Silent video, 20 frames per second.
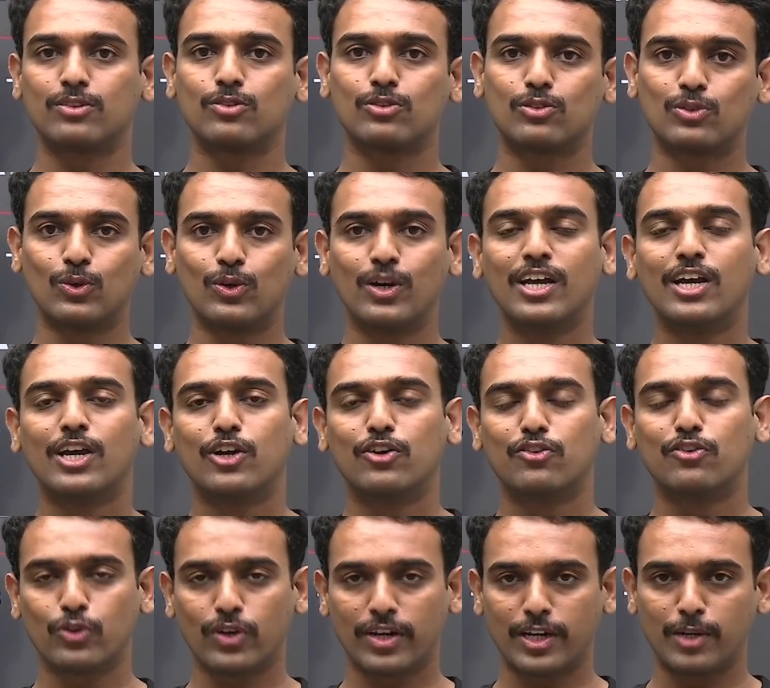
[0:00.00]
So
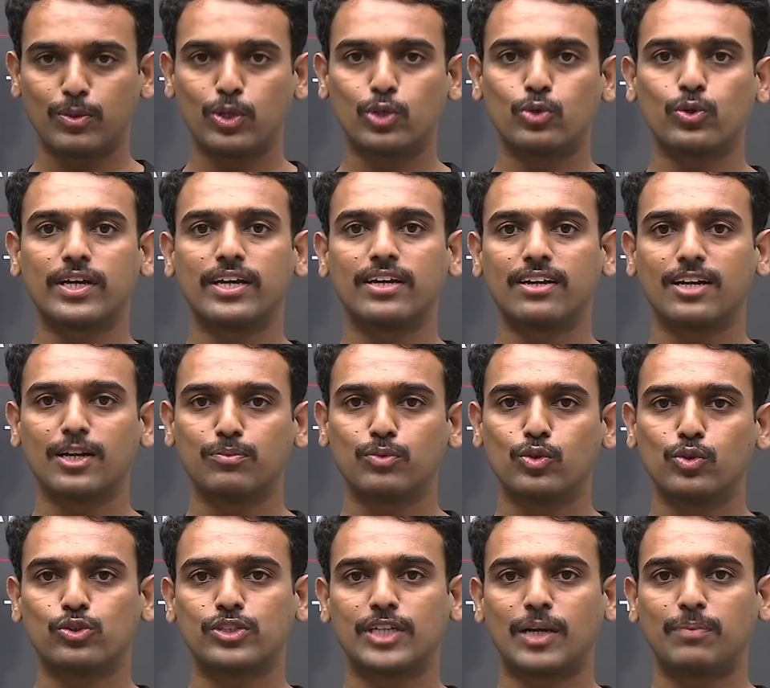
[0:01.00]
if you are able to again club
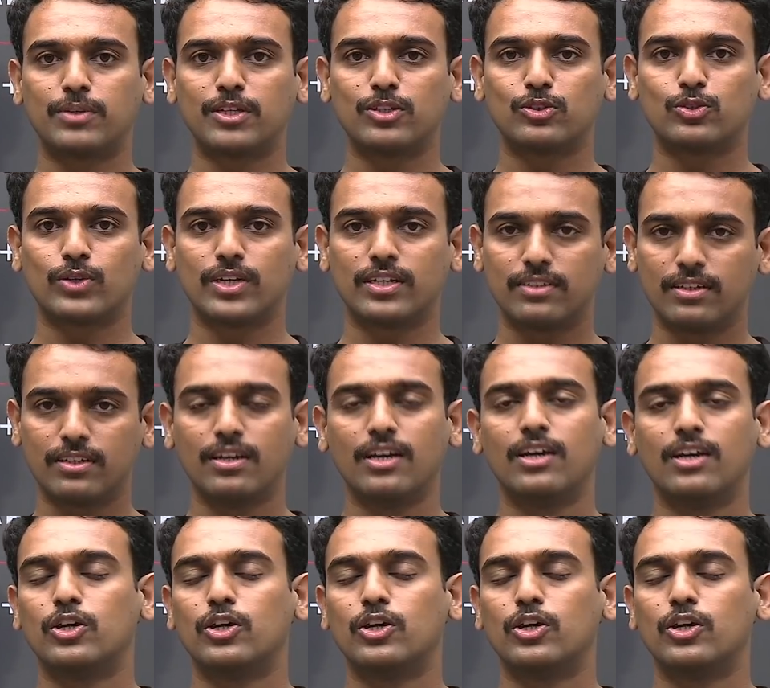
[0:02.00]
those chapters together,